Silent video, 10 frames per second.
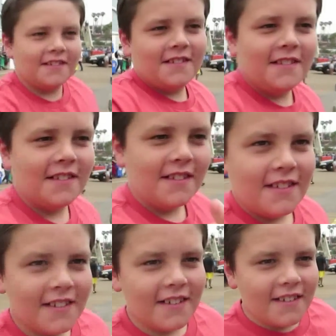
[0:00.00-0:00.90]
And
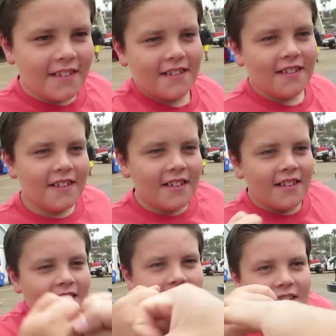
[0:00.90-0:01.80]
Mom, actually.
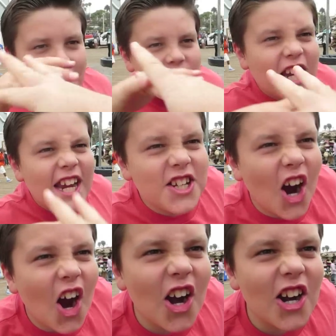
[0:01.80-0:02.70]

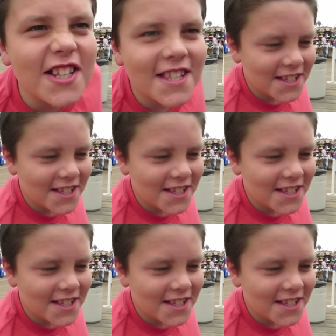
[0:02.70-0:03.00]
Shaytards.